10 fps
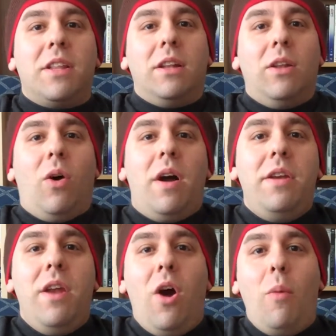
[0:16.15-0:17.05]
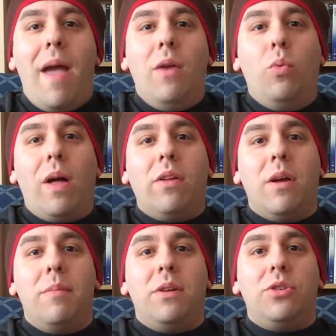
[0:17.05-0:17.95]
the Lawn Gnome, and
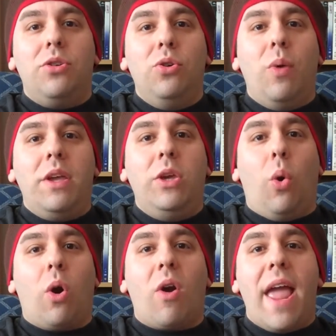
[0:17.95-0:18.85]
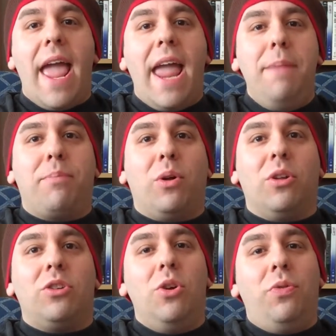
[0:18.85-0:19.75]
welcome to your
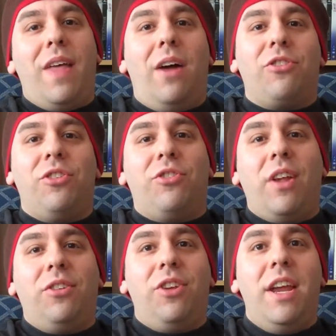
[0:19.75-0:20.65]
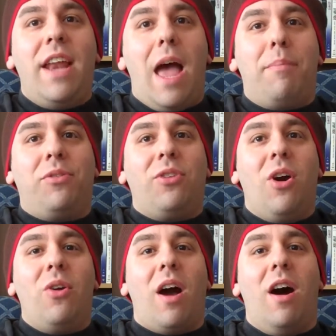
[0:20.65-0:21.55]
April 2016
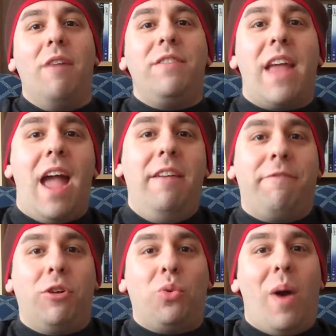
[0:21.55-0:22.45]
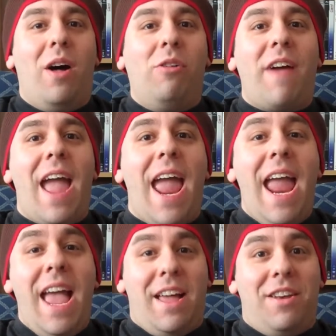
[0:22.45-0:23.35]
episode of 10 for 12,
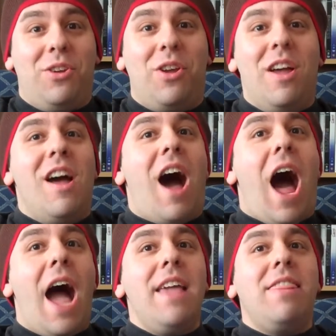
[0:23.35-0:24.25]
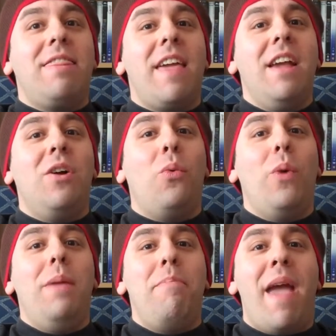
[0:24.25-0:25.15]
and I think
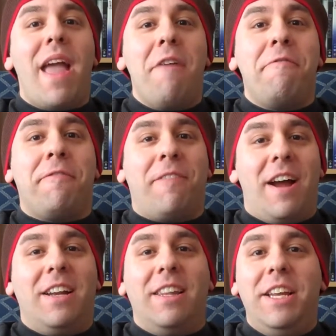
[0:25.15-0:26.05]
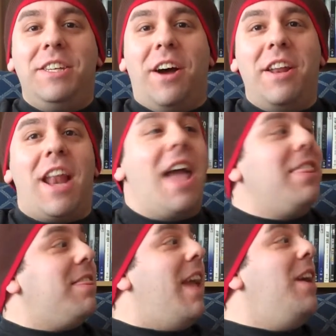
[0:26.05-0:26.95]
we may have finally done it. I
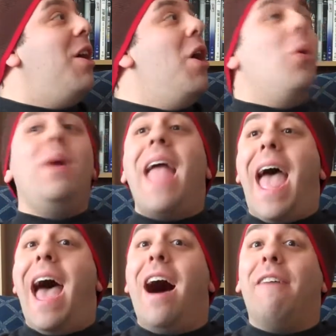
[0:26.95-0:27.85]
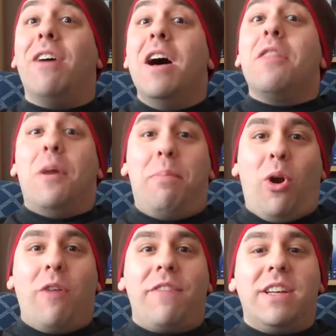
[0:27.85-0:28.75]
think we have the
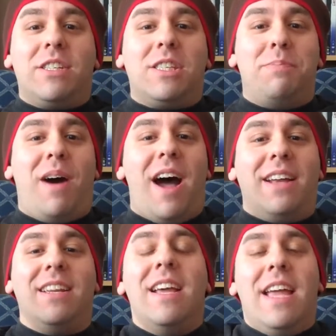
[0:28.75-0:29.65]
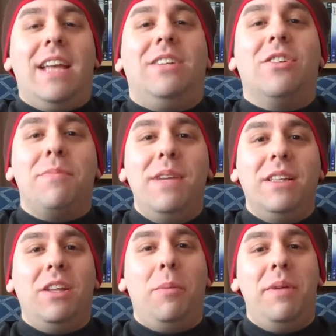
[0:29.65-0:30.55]
perfect spot. It took me a
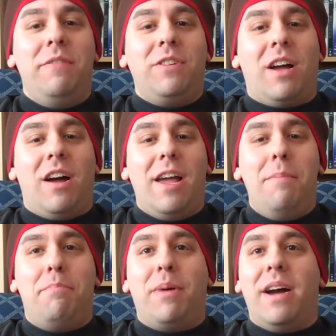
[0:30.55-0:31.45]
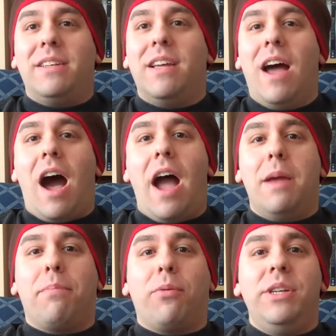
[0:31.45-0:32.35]
little bit of time, but I
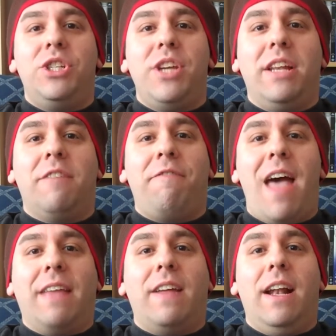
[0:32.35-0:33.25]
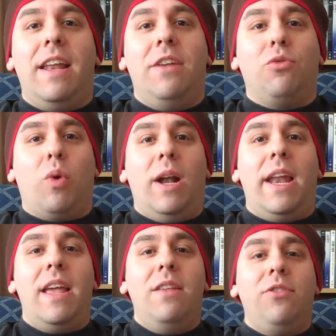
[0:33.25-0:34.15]
appreciate the fact that it is what
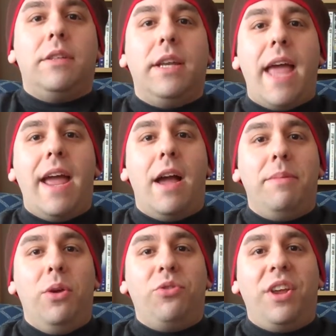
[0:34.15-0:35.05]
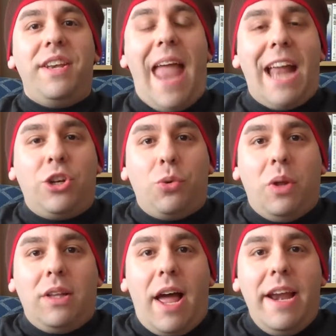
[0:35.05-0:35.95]
it is. Today I'm using
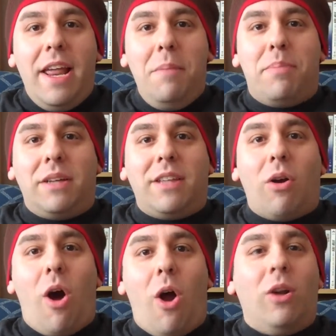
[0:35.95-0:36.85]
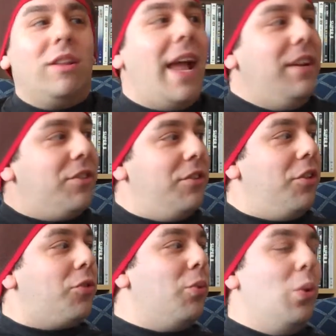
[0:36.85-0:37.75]
natural lighting, but there are lights in
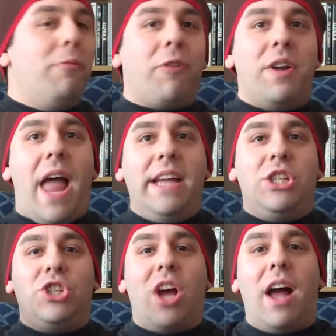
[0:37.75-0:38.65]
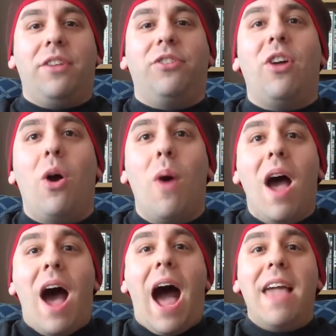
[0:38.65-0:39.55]
this room for night shots, so
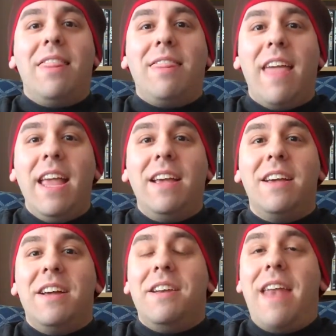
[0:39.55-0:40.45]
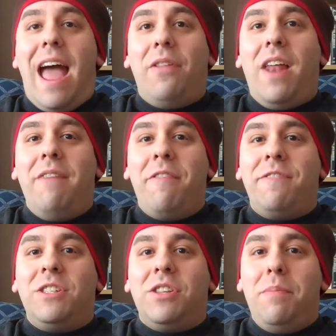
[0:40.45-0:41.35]
I think now that I've
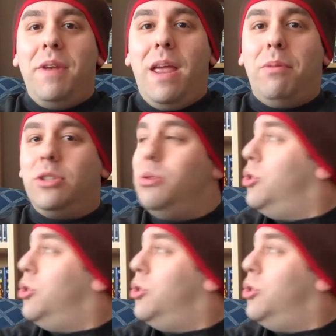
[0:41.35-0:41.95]
officially been able to